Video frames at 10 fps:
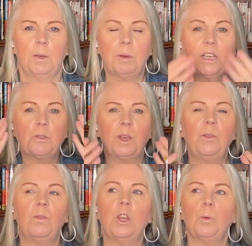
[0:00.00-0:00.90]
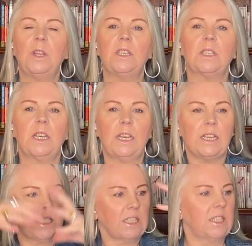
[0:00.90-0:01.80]
because we can visually see it.
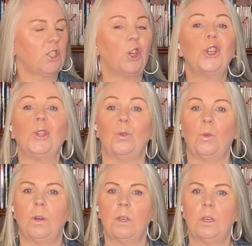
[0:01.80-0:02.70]
It's external.